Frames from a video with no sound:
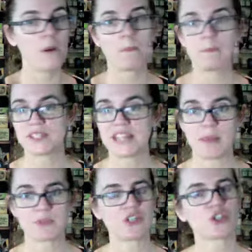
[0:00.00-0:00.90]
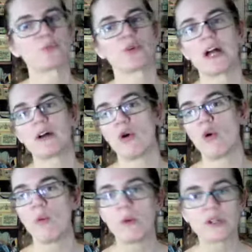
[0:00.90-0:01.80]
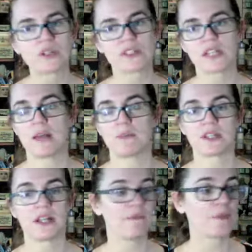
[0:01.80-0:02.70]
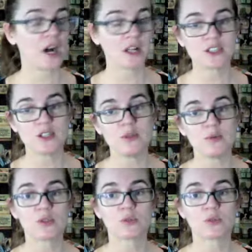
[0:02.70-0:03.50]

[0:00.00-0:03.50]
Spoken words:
stamps. I just brought out a whole bunch of stamps, and I got to use